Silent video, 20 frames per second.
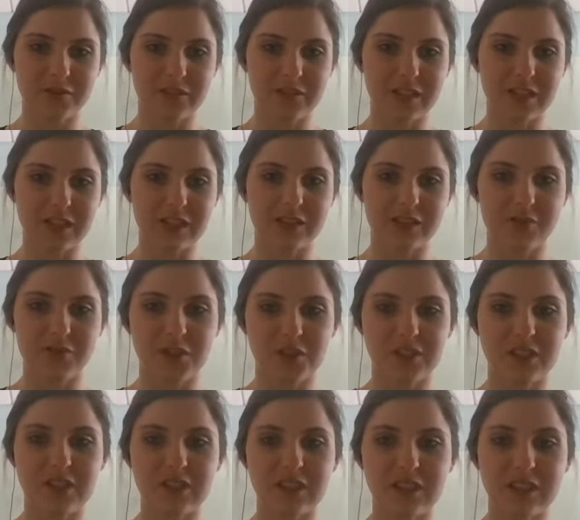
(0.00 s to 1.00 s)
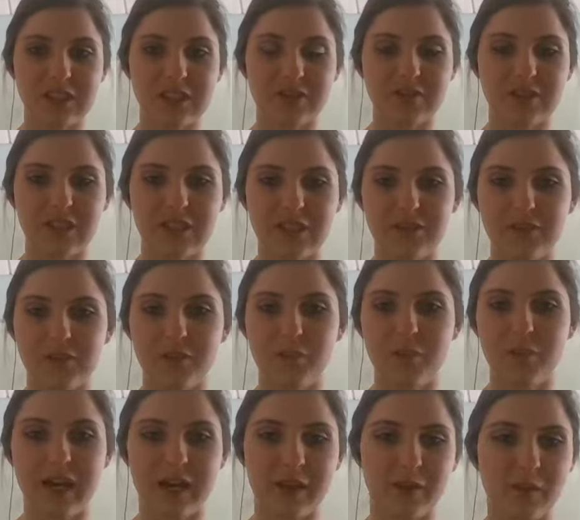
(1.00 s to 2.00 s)
the efficiencies of the different
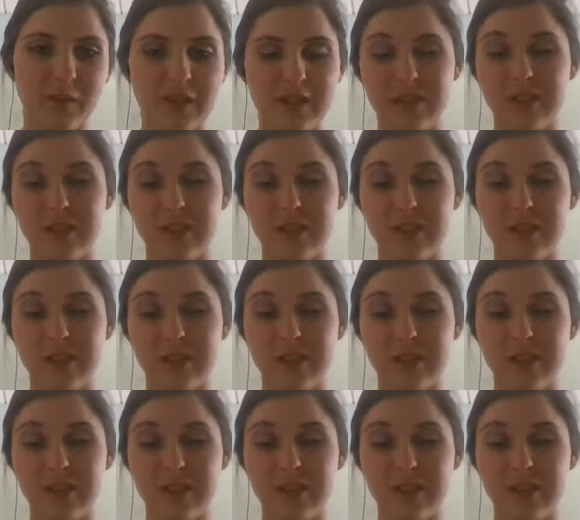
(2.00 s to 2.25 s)
pathways